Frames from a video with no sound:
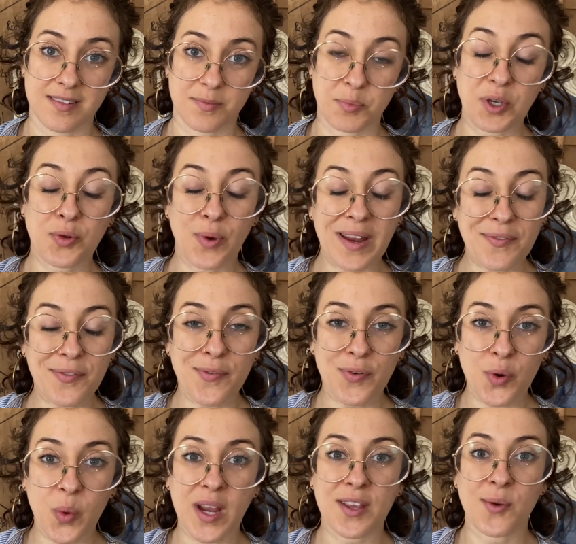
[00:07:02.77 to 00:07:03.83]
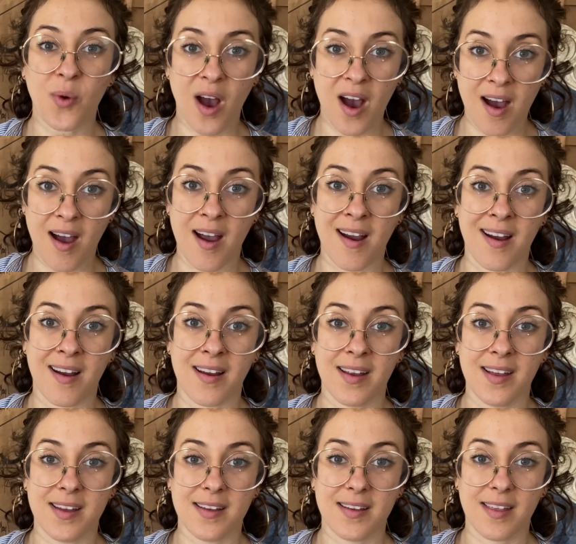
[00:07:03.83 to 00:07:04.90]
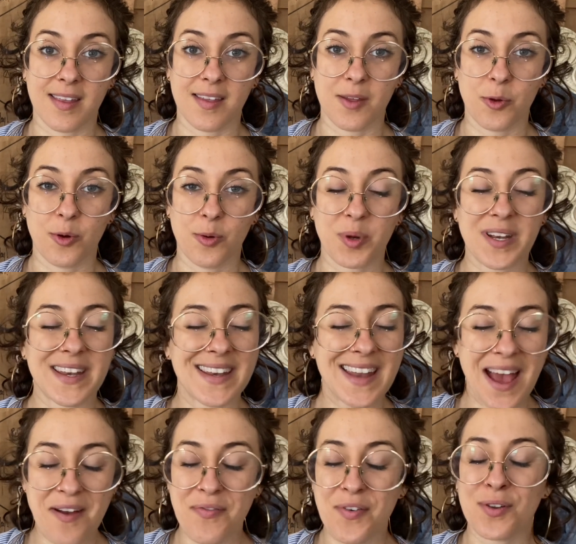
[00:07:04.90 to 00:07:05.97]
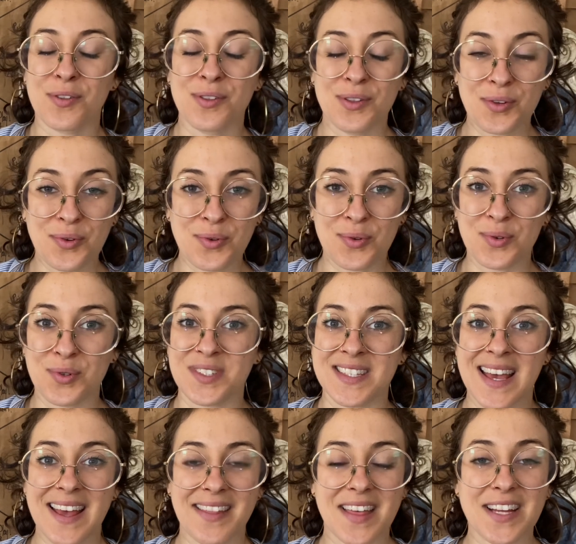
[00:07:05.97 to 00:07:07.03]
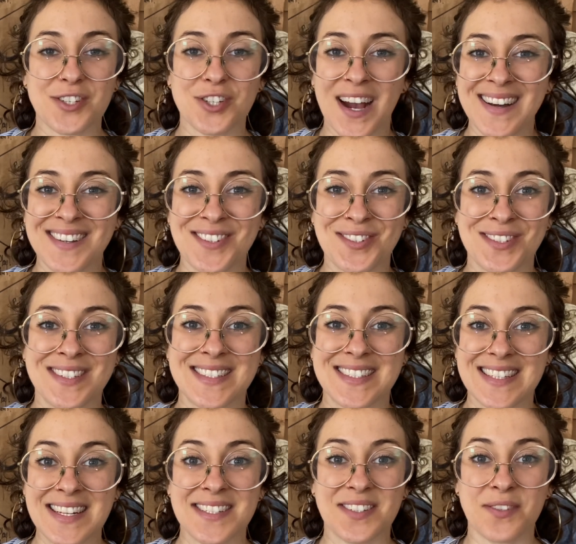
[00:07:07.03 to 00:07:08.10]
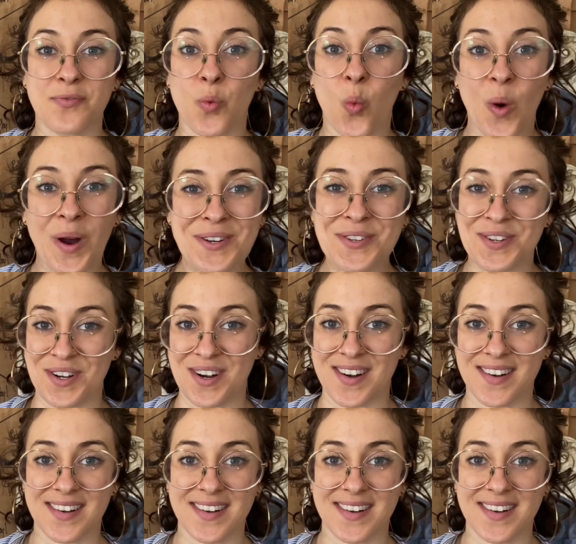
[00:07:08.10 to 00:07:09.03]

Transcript: be grateful for where you are but never lose that childhood sense of wonder